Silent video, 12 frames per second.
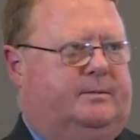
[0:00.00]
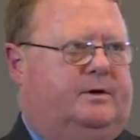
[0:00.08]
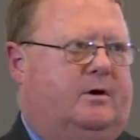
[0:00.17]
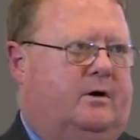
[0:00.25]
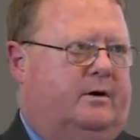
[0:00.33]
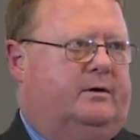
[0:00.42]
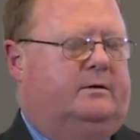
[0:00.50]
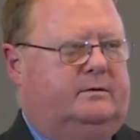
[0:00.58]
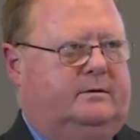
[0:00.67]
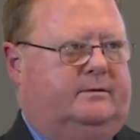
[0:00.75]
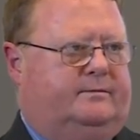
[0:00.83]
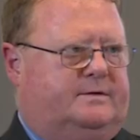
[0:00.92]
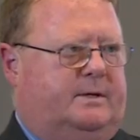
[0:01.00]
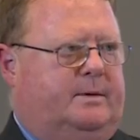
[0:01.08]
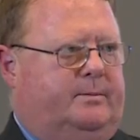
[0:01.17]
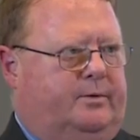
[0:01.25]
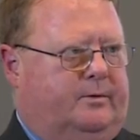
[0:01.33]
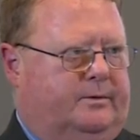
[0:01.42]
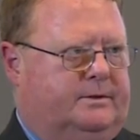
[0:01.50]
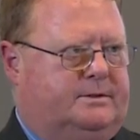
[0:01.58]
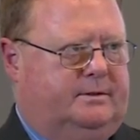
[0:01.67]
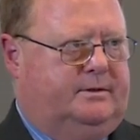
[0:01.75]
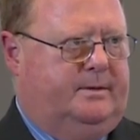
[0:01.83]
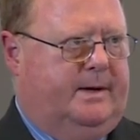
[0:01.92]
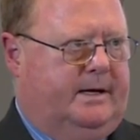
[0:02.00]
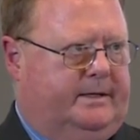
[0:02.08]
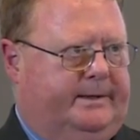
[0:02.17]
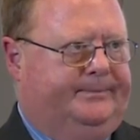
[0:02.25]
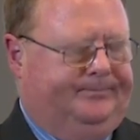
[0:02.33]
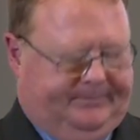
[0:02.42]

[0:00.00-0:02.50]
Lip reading: God of some importance to humanity.